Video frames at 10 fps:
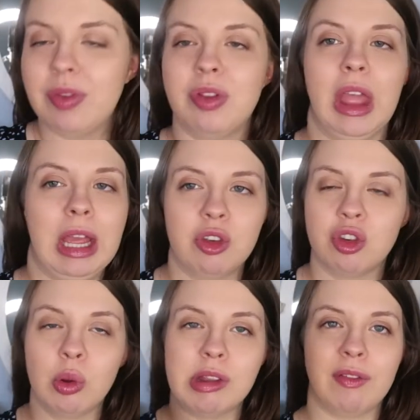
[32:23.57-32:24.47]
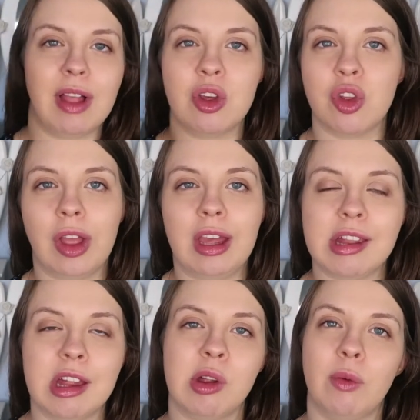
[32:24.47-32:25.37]
Like there's loads of flashing lights
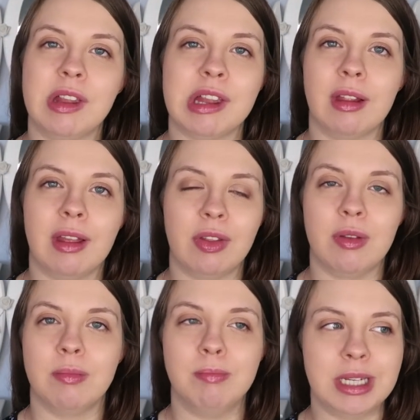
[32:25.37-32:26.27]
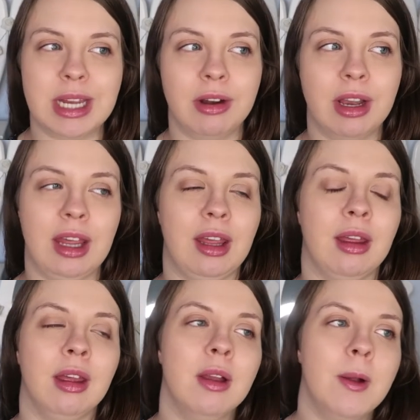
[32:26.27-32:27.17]
because obviously like the
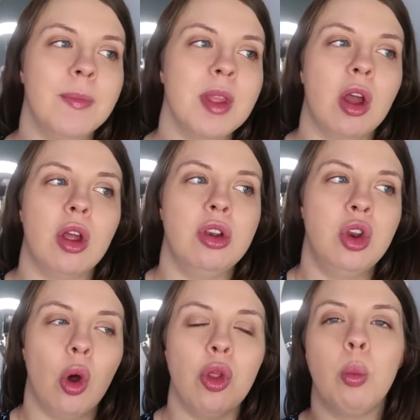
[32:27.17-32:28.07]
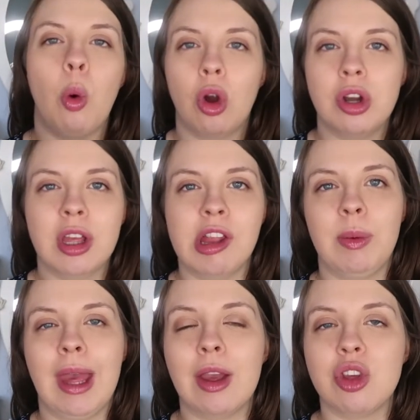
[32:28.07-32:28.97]
maternity, not the ward because
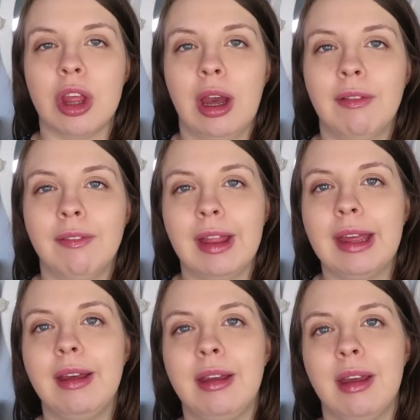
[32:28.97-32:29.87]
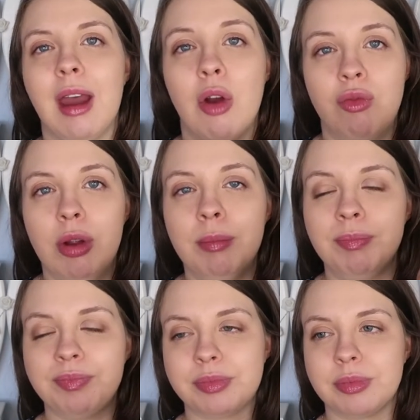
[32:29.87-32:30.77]
we actually have like a
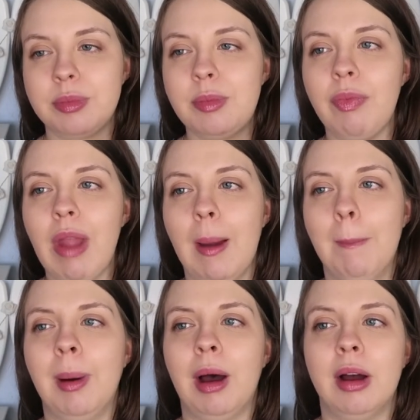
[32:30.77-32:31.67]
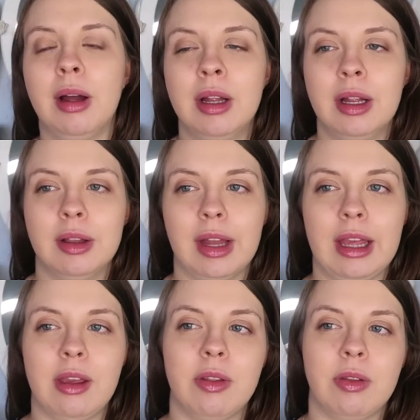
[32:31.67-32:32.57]
room, but
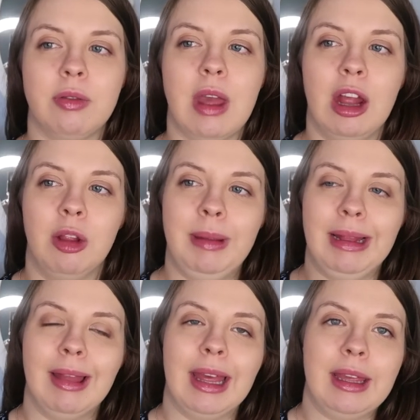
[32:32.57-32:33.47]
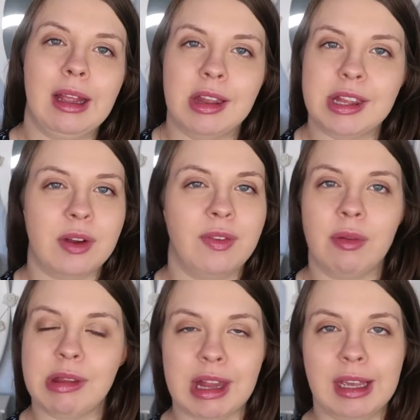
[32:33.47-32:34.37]
like it'll be light and stuff
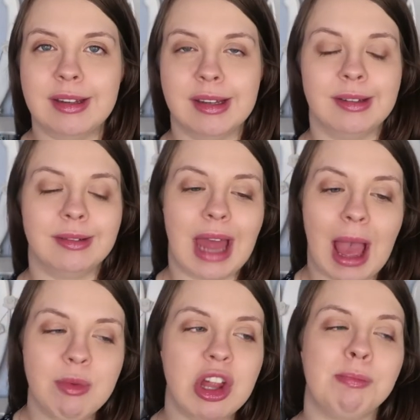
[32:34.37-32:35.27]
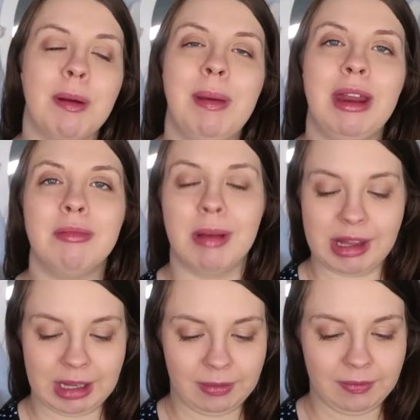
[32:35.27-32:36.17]
outside, and I'm just preparing
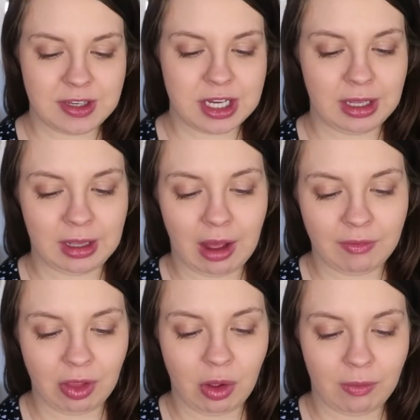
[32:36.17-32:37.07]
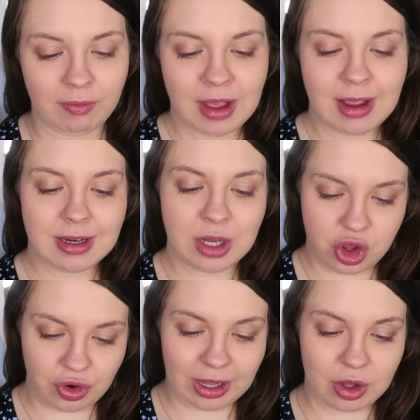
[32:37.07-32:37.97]
myself to have a lot of
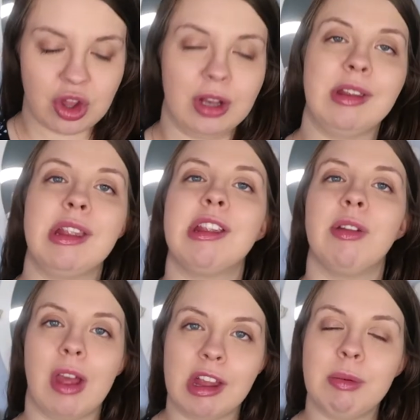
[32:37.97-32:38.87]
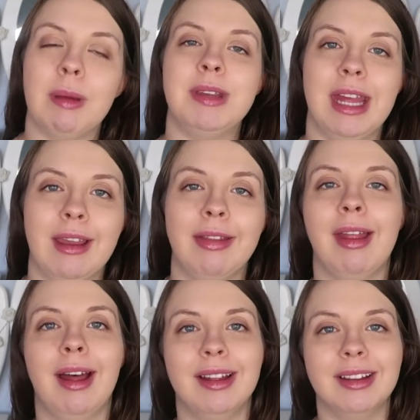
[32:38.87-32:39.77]
distractions, so that's why I'm taking
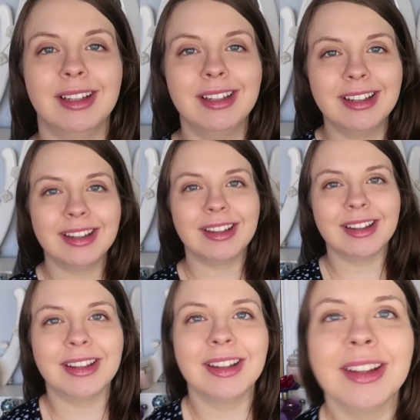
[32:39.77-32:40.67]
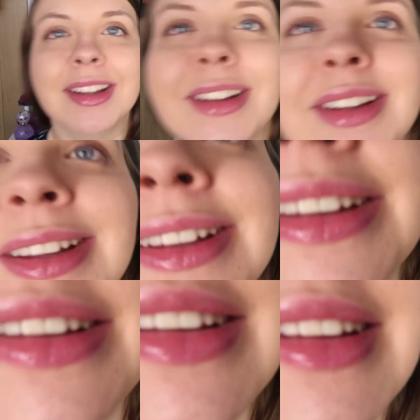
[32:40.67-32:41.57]
that.
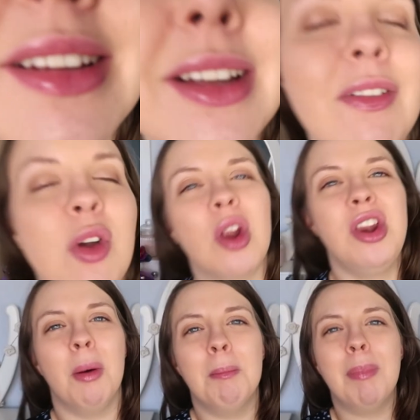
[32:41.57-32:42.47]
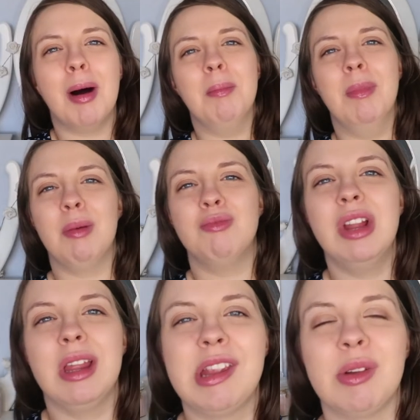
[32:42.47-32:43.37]
I've got a numb bum. I'm
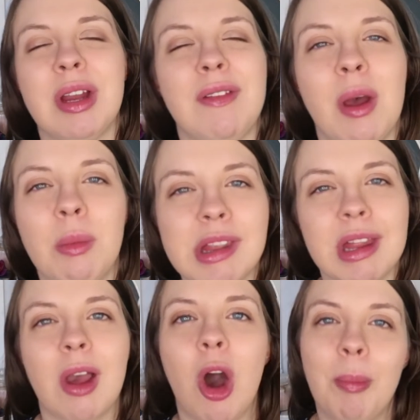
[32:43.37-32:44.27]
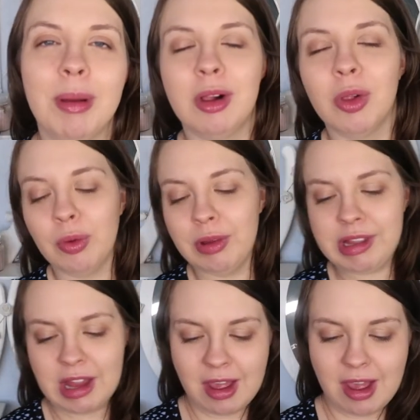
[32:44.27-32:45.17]
really sorry if that was like up and
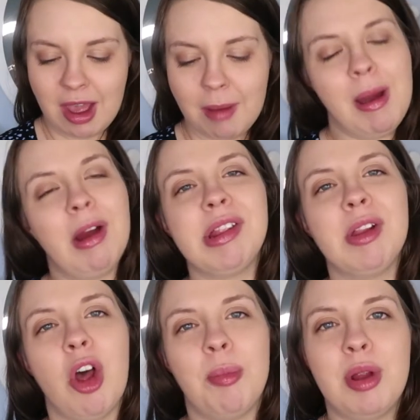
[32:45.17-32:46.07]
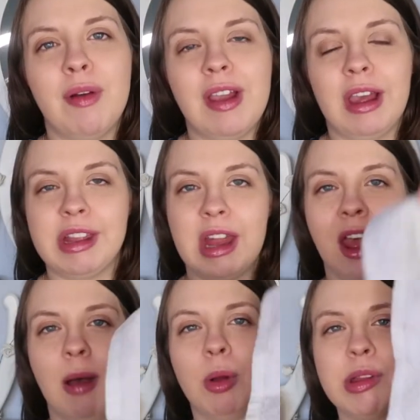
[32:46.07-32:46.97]
close and personal, up in your face.
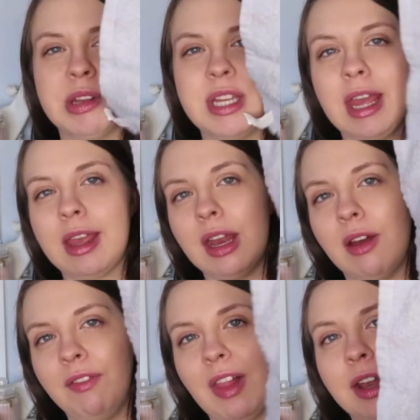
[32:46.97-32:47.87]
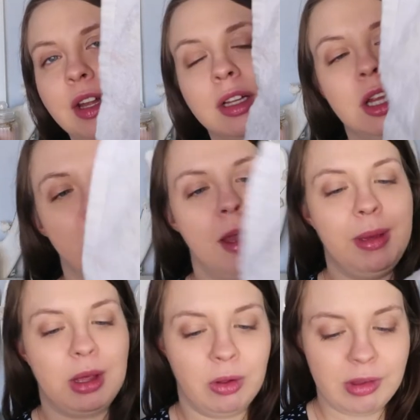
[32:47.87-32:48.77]
I'm also taking a flannel
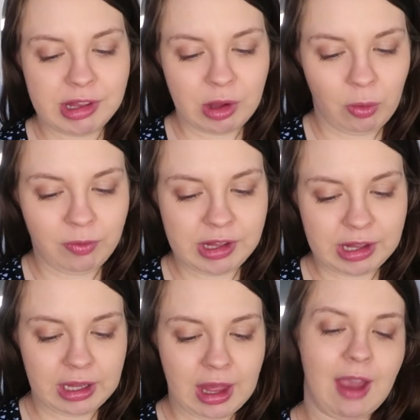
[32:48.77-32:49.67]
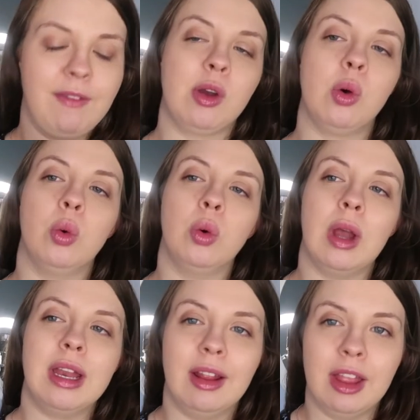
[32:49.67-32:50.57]
because obviously if I go
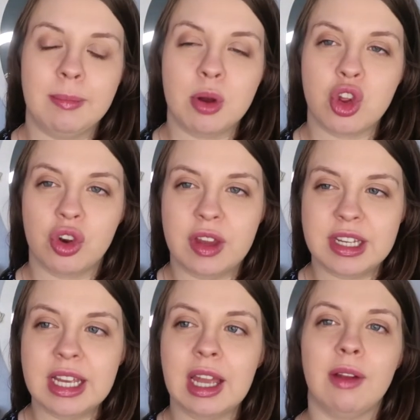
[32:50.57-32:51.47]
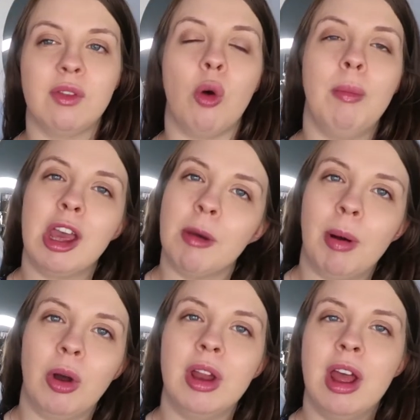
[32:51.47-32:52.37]
into labour during the day and I've got makeup
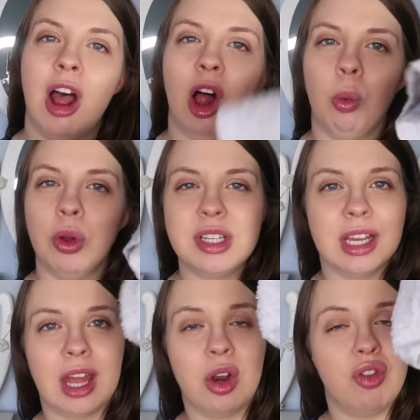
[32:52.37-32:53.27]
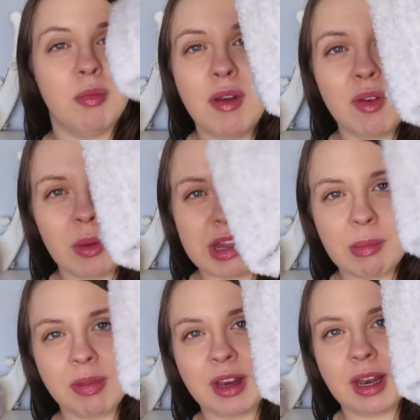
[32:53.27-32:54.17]
on, I'll want to kind of remove it with
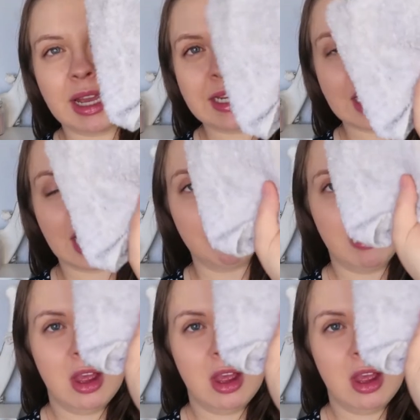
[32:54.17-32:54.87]
something at night time.